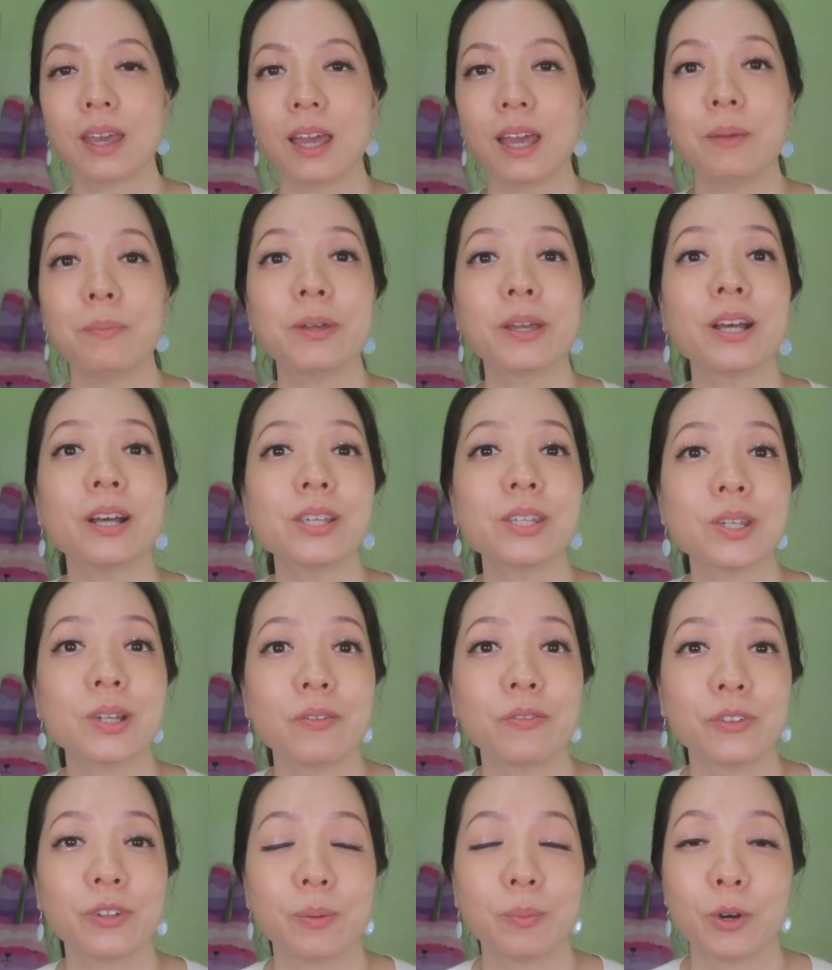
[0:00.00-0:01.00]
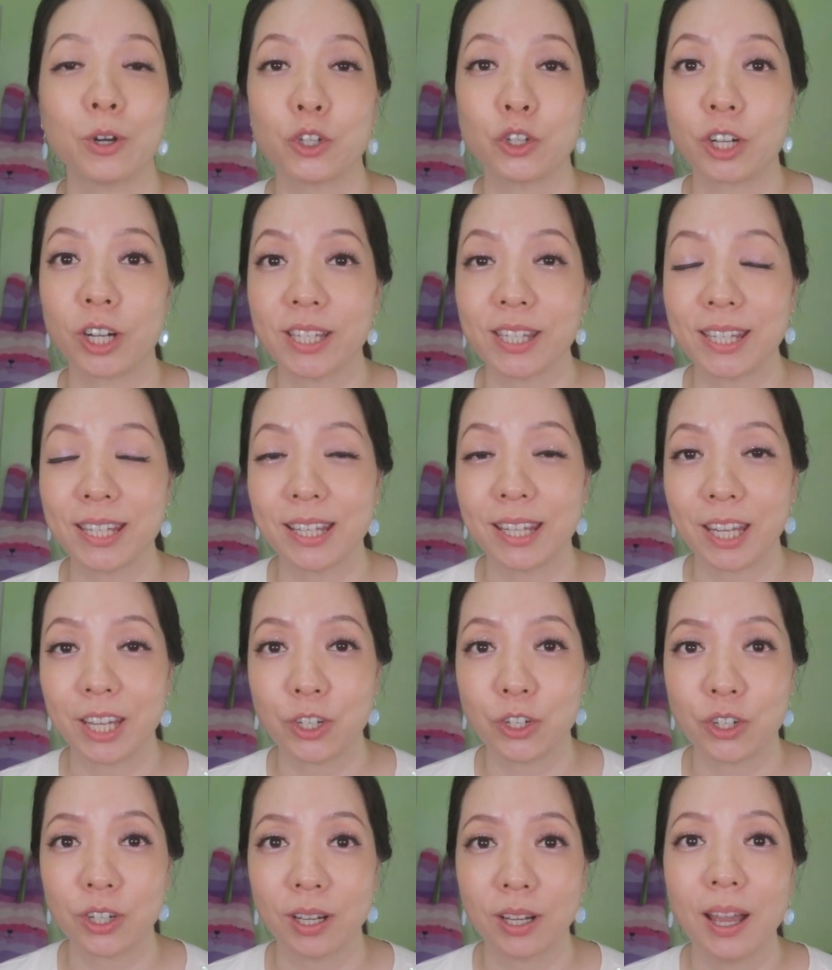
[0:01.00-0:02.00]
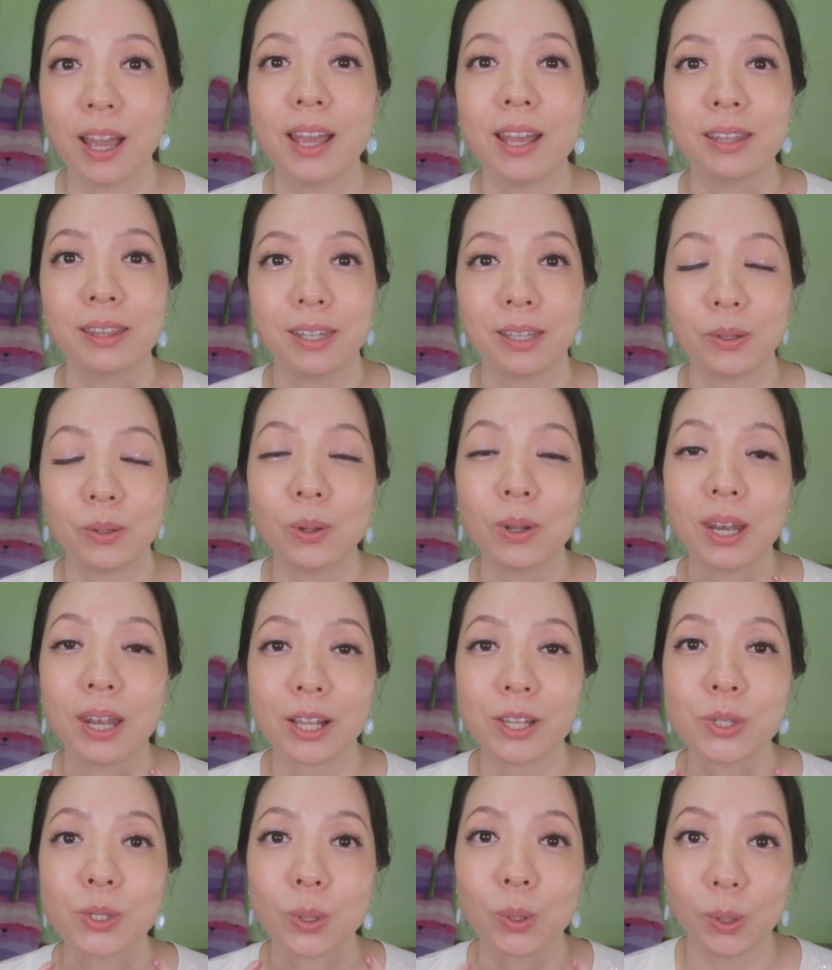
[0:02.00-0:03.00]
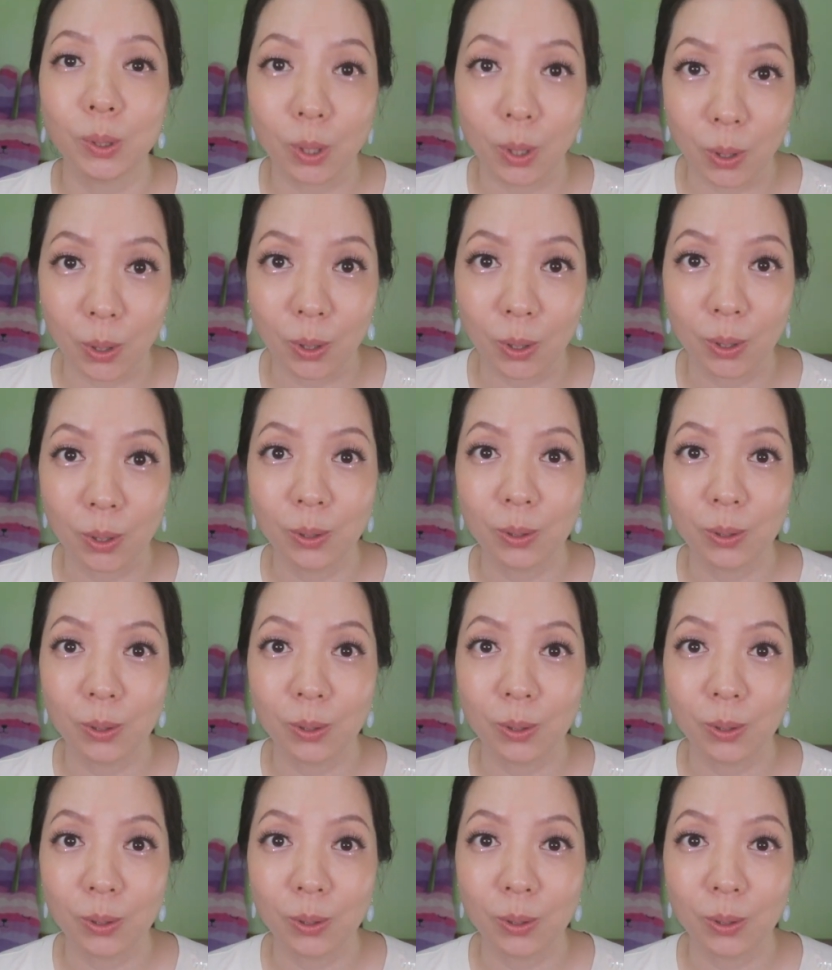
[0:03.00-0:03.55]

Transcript: And because of the moisturizing nature, they don't last so long.